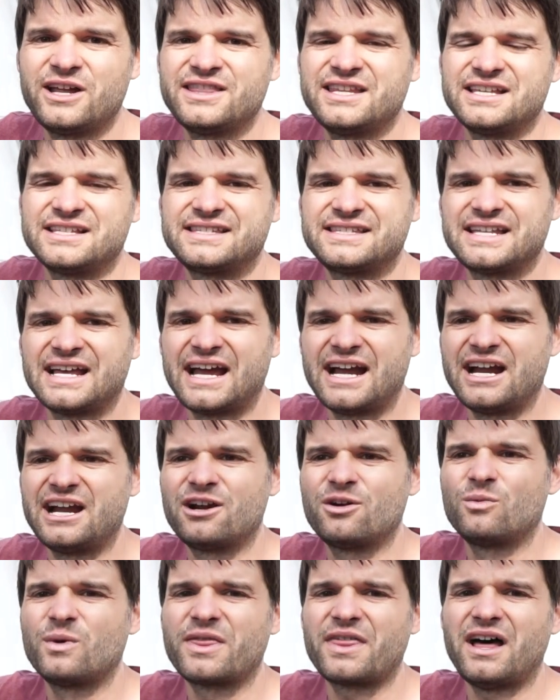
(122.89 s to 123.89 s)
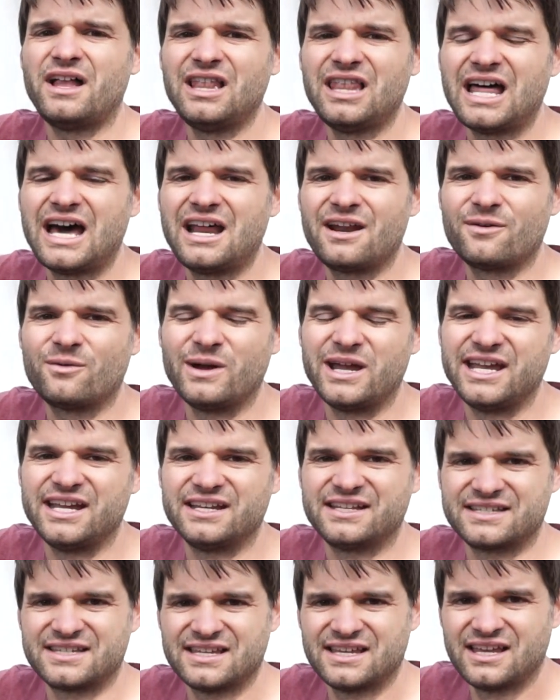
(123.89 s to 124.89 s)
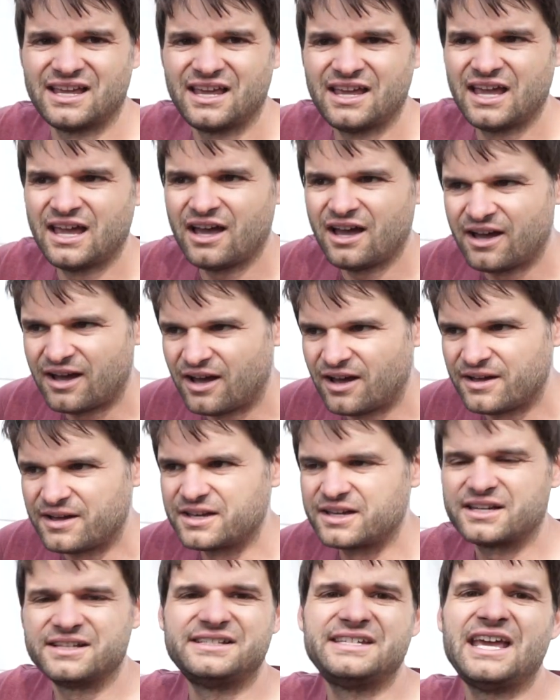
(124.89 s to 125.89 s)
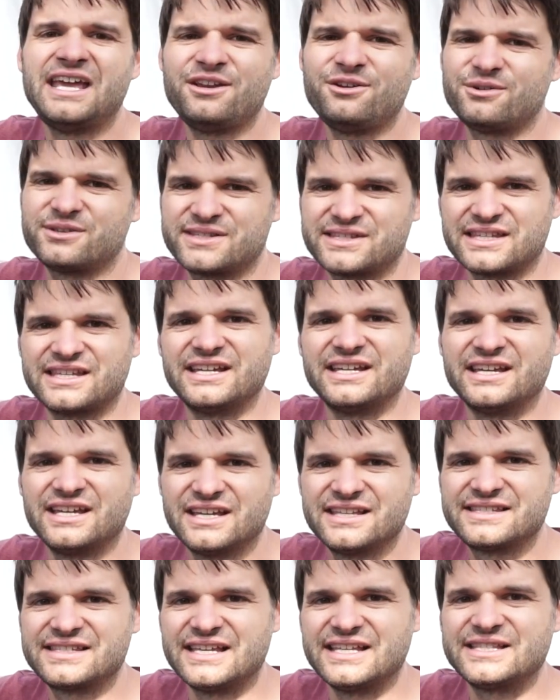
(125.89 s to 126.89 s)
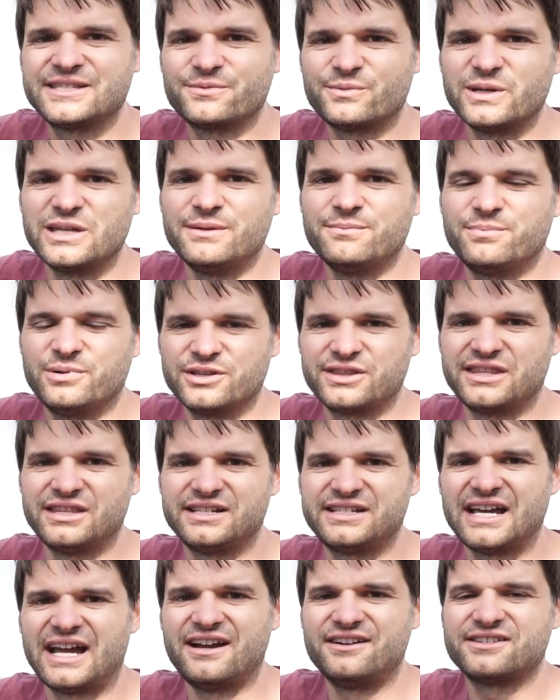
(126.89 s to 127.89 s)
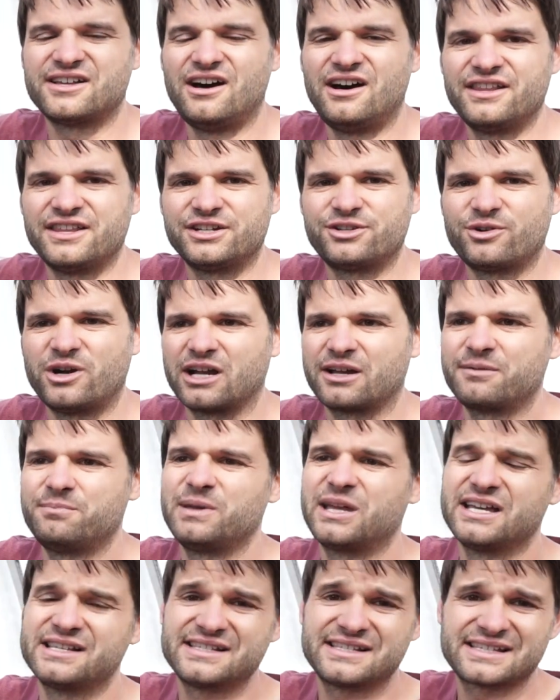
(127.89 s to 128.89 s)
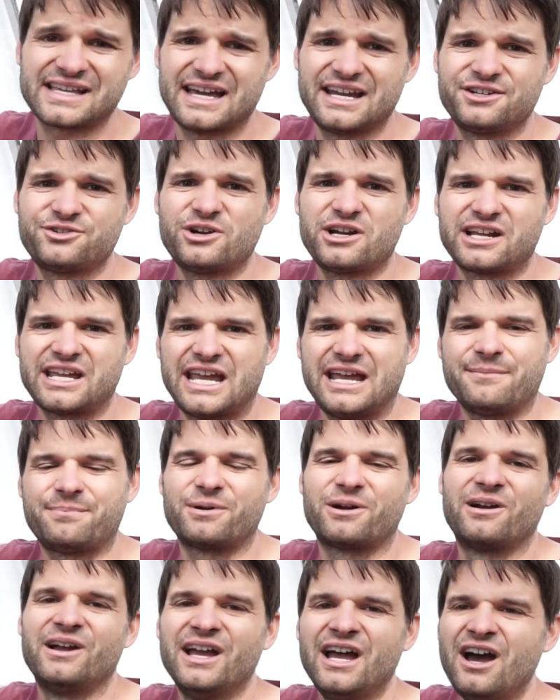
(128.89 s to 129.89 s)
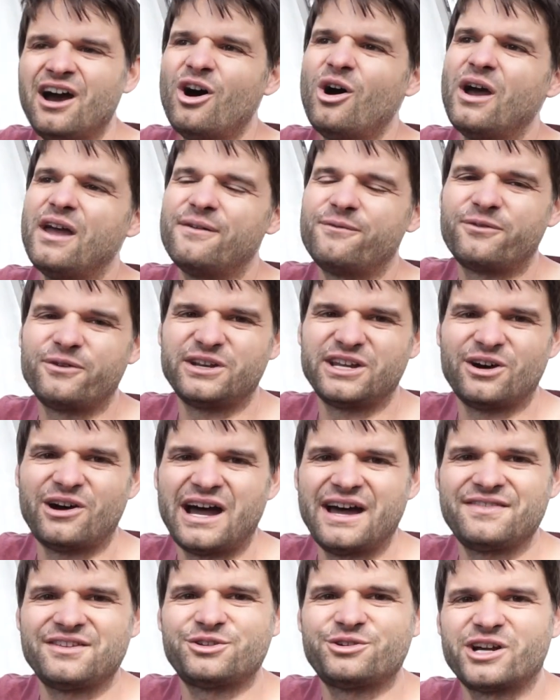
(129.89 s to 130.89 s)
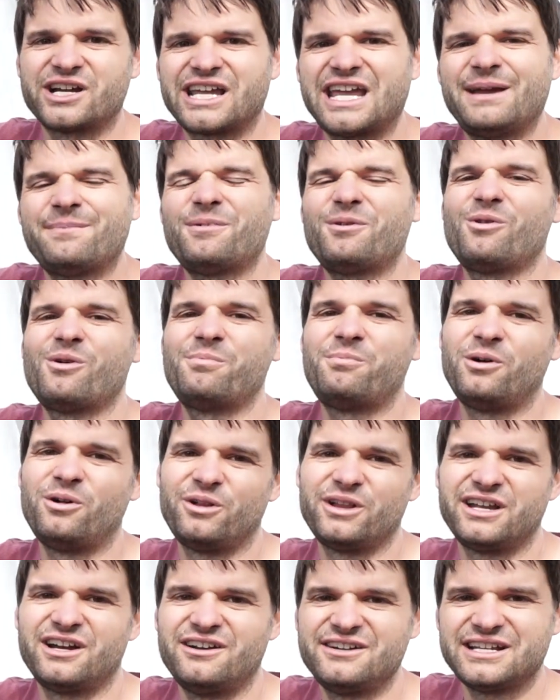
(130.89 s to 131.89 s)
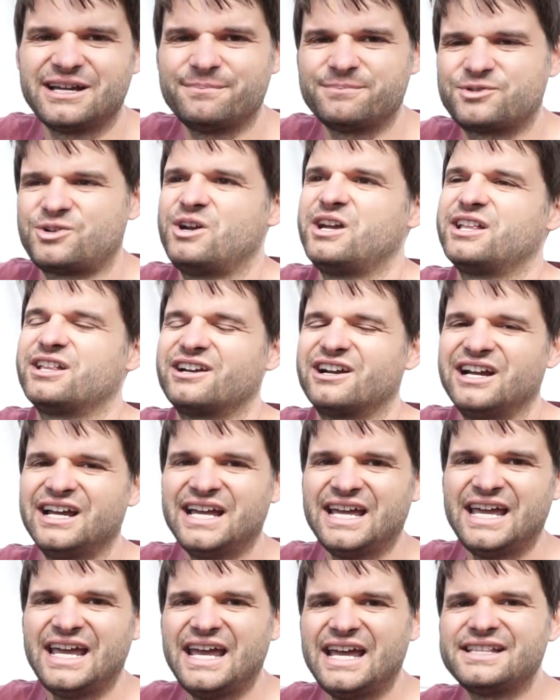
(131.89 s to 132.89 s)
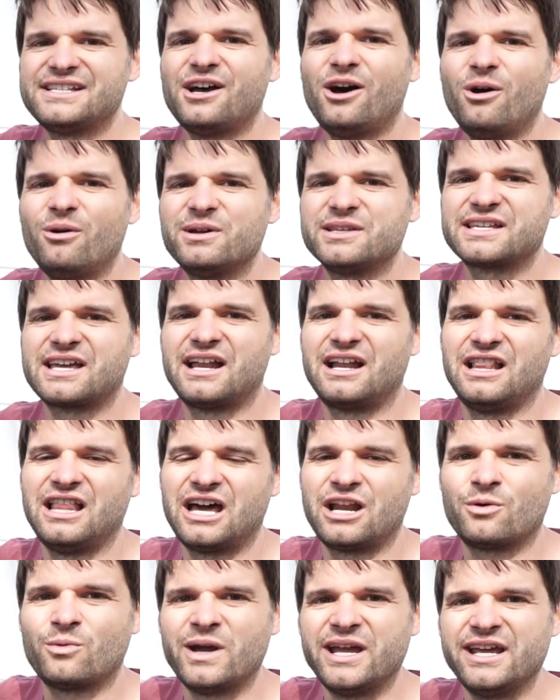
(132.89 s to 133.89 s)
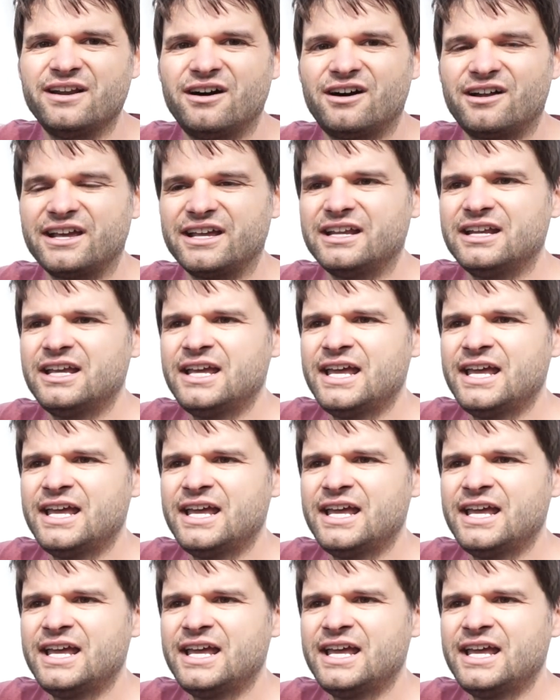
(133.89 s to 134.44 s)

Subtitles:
this tire with a lot of weight continuously since we put the tires on the truck, because it's got a truck camper. If we don't have the truck camper, we're pulling our dump trailer. It's always got a lot of weight on it.